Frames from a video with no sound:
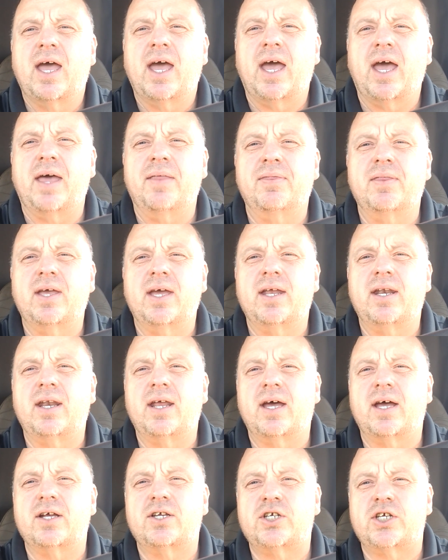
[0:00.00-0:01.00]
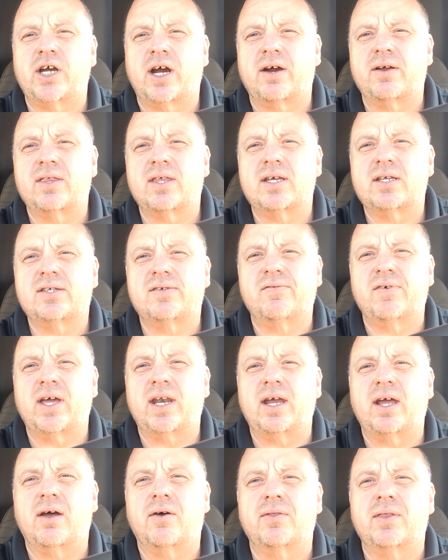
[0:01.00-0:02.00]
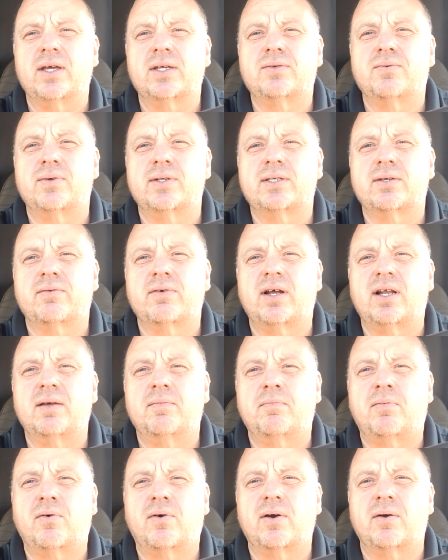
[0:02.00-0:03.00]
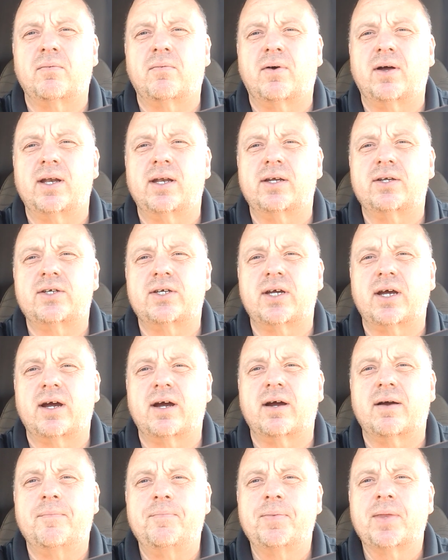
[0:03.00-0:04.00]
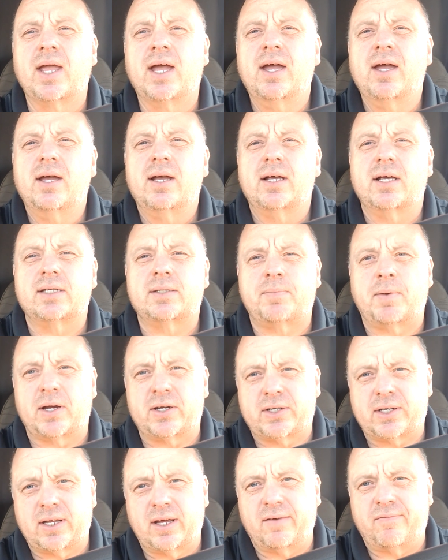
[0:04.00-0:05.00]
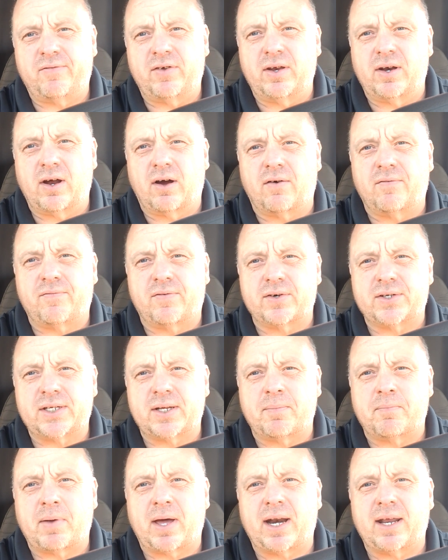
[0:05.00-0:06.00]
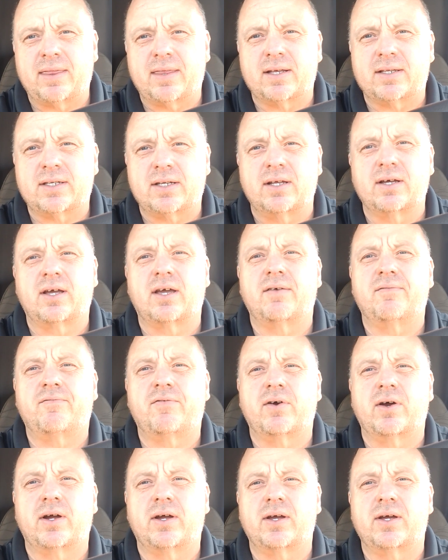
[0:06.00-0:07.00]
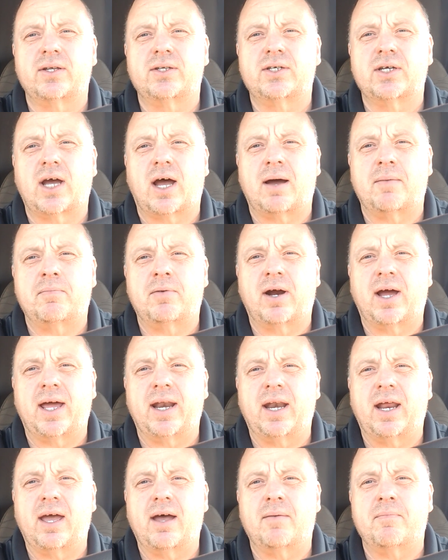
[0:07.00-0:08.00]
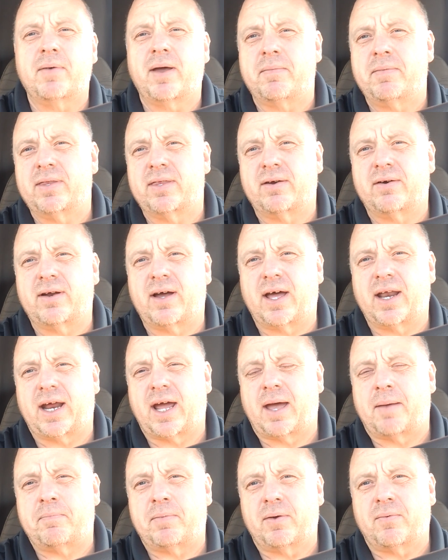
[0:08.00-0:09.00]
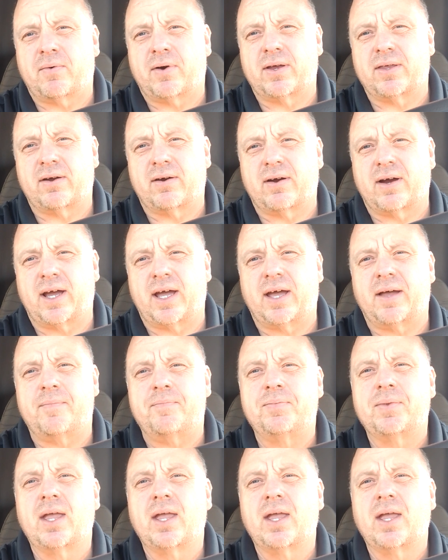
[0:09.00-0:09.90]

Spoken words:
And then share this video. This one's a real important one to share, especially if you know for somebody that's looking for a good job right now. Maybe they're not happy where they're at.